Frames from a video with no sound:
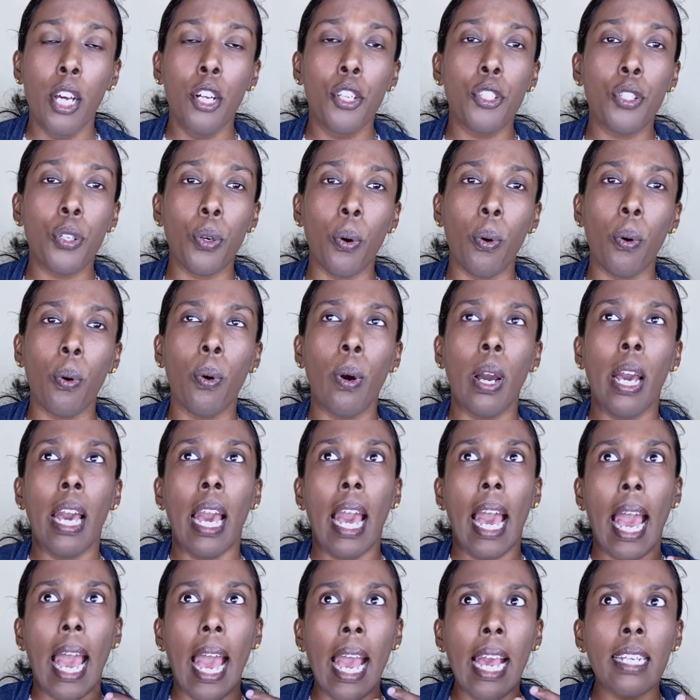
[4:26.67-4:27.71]
So
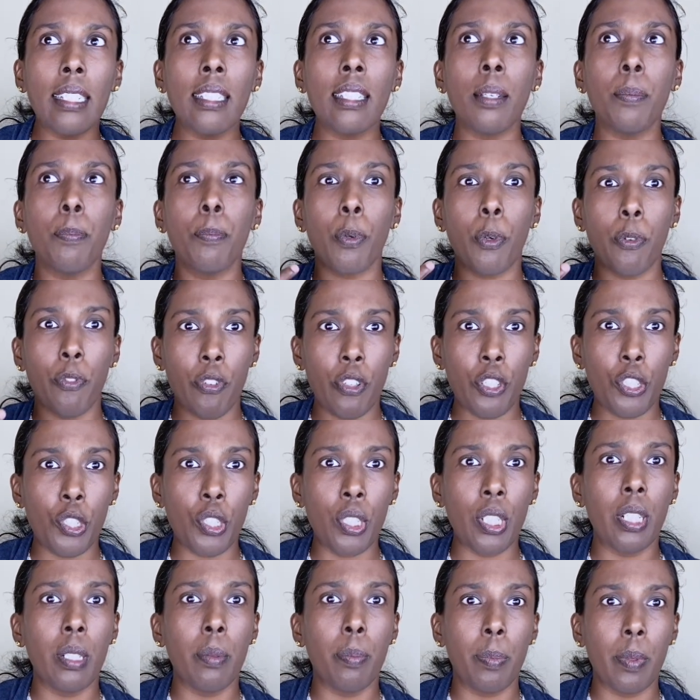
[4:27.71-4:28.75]
as a
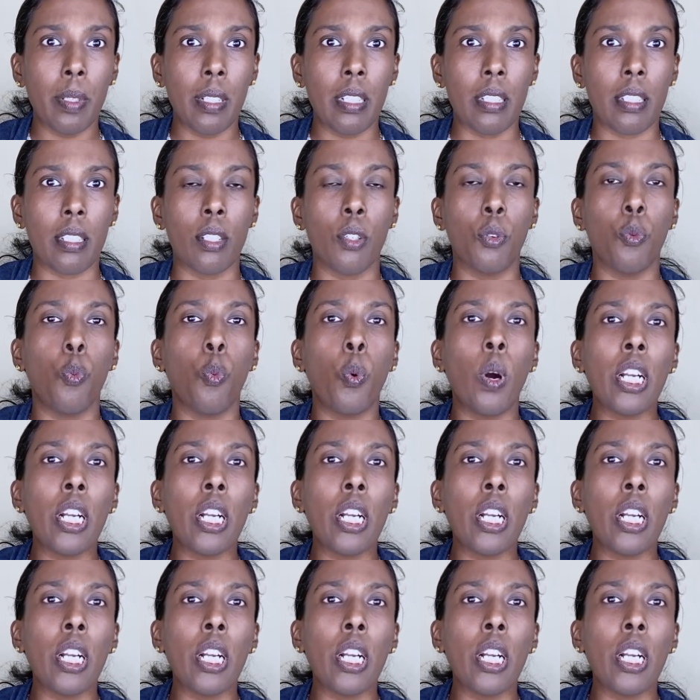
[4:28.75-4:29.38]
professional person,